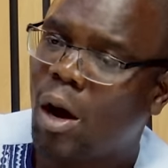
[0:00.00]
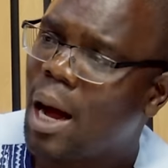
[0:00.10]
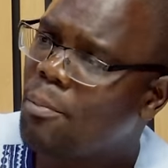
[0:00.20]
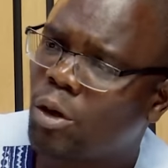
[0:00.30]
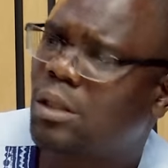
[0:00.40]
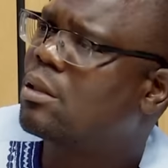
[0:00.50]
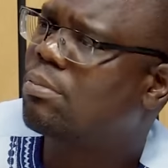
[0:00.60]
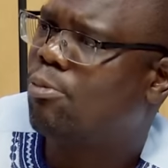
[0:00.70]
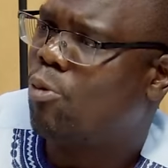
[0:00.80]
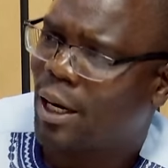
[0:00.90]
I'm not
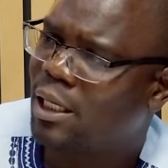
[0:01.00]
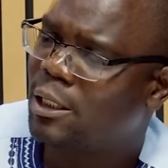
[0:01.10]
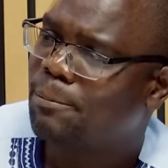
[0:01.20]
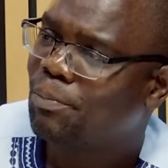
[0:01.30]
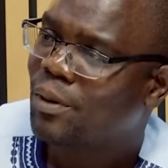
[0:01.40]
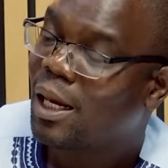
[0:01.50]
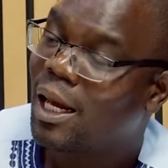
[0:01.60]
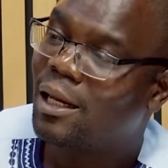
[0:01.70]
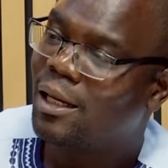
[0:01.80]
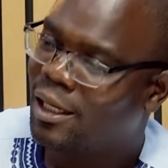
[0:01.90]
worried.
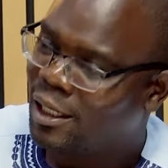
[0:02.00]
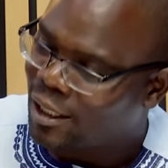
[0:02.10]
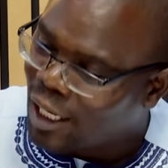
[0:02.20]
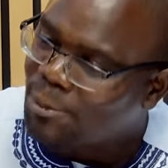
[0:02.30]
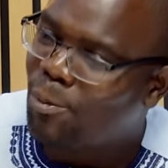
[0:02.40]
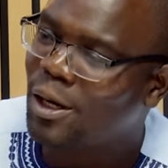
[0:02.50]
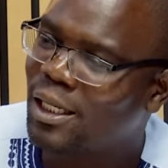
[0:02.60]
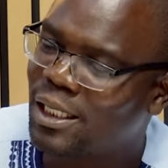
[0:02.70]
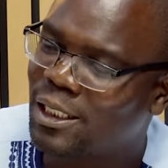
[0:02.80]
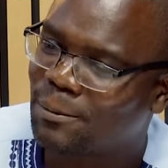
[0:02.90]
The last
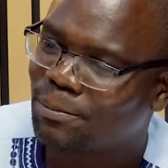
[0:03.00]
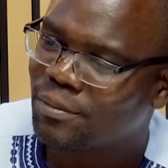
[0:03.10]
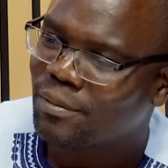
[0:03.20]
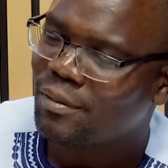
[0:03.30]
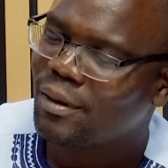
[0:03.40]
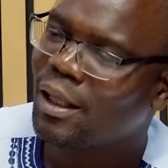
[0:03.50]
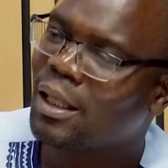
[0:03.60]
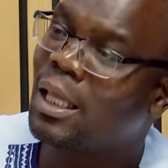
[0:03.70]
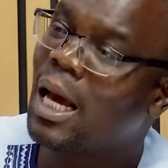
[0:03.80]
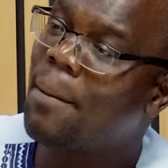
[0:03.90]
point is,
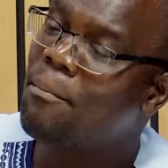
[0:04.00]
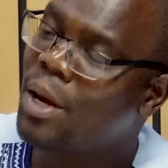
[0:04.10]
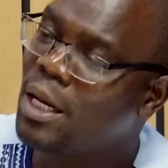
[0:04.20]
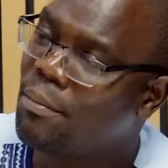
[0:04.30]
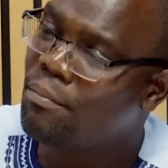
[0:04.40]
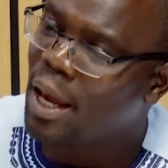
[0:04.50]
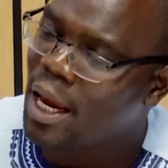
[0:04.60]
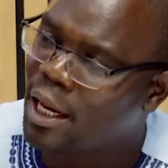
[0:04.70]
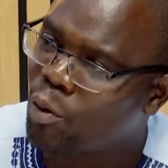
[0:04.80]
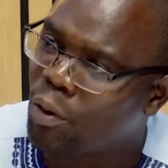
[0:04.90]
there are many
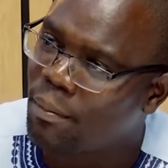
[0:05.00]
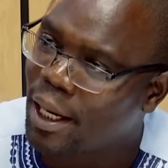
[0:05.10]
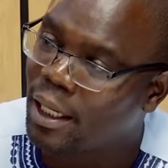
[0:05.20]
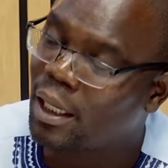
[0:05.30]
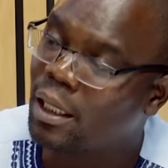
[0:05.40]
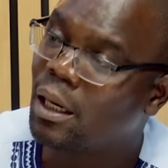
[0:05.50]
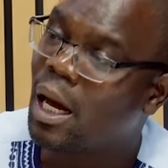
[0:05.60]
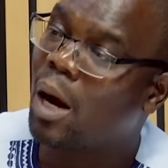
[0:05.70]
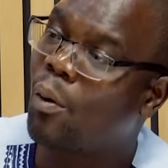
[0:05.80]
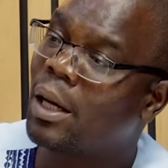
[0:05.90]
men and women in
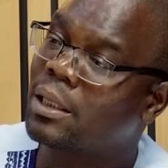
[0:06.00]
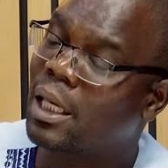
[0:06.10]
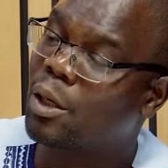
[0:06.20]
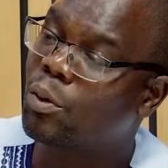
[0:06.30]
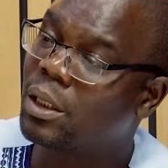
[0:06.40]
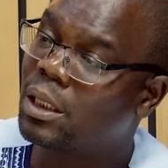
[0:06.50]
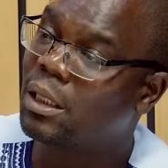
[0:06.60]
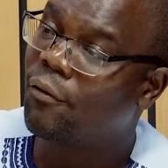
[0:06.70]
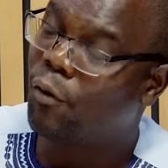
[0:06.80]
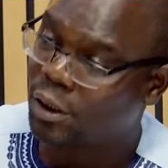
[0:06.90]
our security
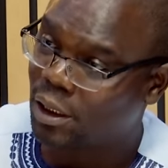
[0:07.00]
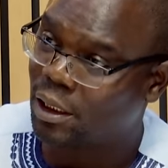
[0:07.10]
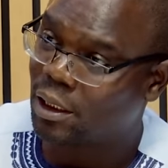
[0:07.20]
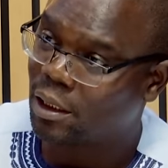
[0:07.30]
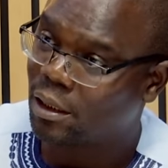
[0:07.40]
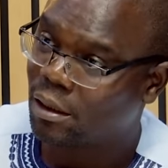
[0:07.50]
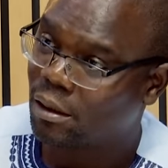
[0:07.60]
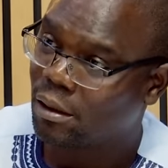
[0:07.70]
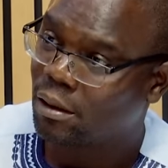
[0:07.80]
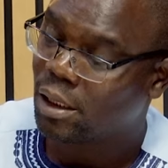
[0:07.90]
forces,
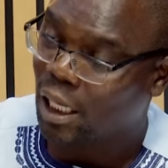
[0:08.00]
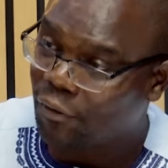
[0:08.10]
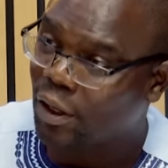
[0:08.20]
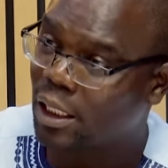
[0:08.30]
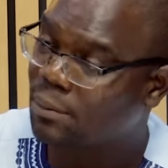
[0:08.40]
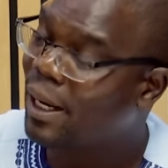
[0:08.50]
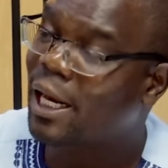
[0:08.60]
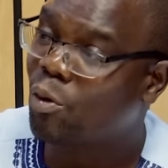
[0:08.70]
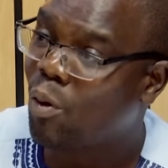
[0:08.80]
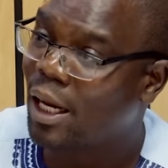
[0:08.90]
South Africans, black
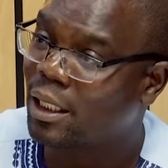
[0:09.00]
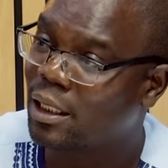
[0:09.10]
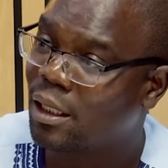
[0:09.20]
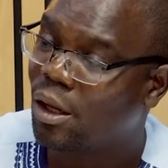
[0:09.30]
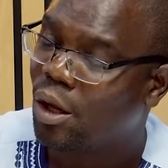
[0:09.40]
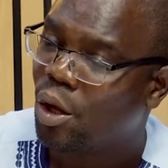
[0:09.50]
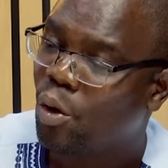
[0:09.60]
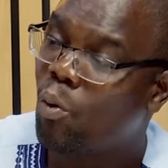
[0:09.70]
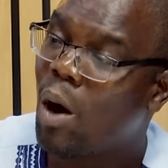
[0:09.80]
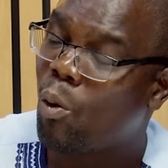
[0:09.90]
and white,
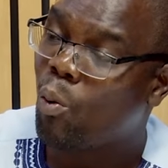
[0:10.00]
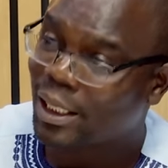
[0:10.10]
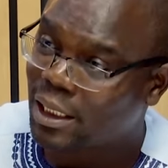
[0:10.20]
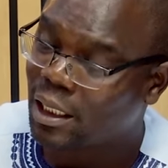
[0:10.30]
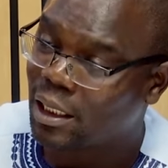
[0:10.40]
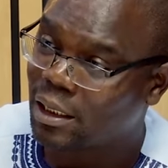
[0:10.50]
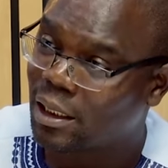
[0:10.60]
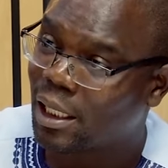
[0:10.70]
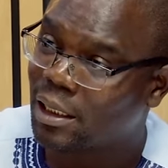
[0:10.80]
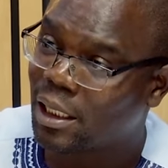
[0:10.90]
who are watching this
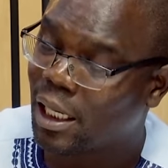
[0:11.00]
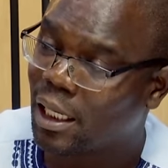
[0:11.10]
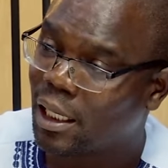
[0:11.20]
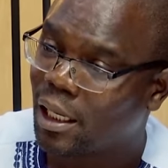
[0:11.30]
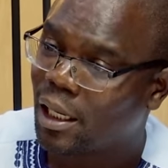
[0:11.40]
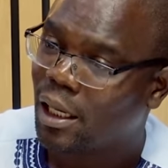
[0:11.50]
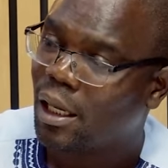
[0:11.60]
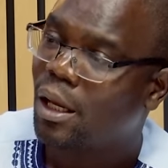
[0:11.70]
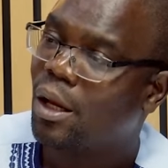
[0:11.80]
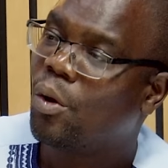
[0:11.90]
and say,
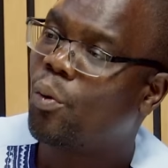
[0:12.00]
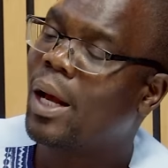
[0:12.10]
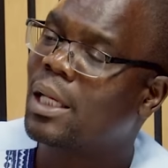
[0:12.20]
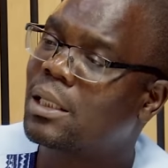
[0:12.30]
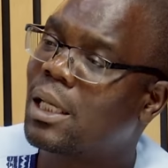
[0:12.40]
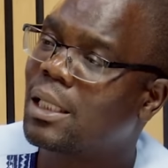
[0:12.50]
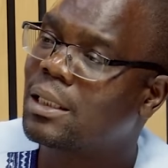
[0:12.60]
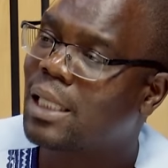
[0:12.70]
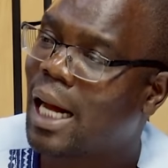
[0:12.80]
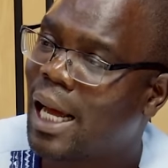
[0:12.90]
we are sick
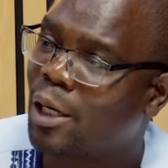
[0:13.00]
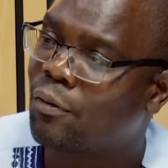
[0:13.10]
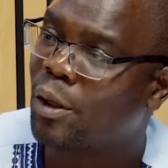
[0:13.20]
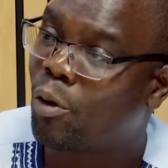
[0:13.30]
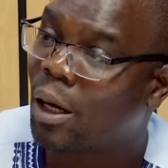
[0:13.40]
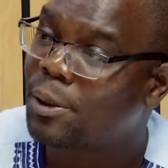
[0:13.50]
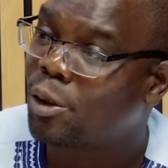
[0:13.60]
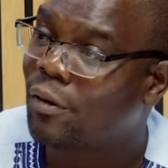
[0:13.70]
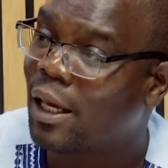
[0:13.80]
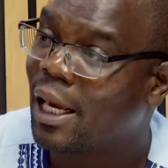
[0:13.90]
and tired of the corruption
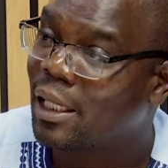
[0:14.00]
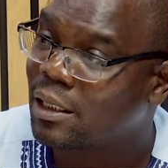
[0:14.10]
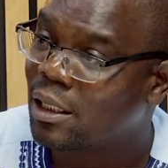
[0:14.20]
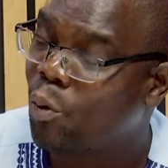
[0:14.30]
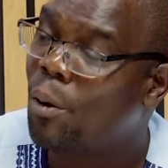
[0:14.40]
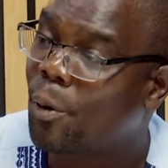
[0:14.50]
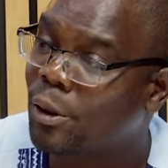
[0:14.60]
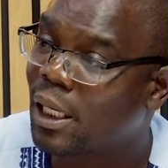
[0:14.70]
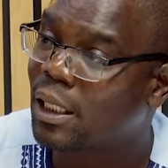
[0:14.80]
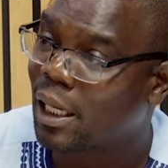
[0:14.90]
of the ANC. We'll
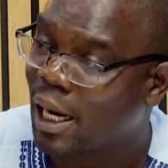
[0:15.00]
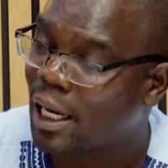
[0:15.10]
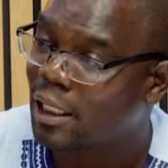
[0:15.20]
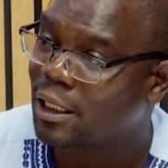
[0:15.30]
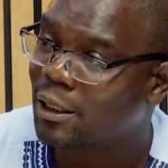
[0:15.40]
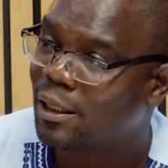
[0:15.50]
protect the country.